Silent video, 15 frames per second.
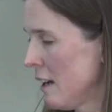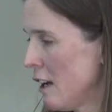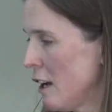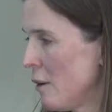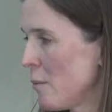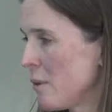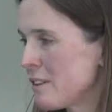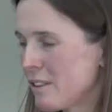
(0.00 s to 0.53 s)

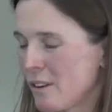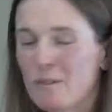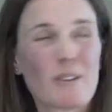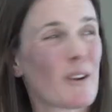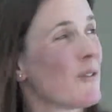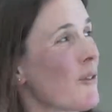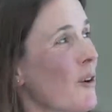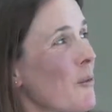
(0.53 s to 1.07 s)
and we don't
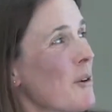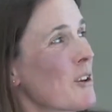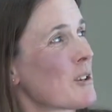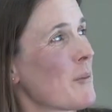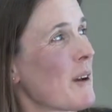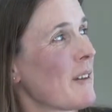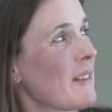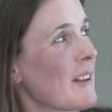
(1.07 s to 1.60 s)
know very much
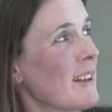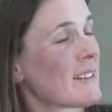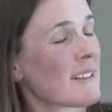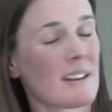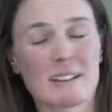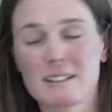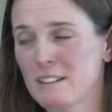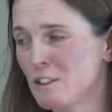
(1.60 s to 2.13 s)
about these
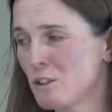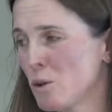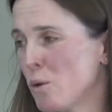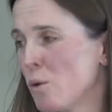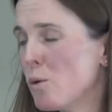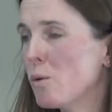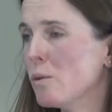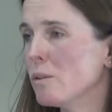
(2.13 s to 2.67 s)
guys at
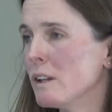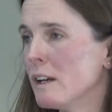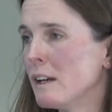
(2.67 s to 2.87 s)
all.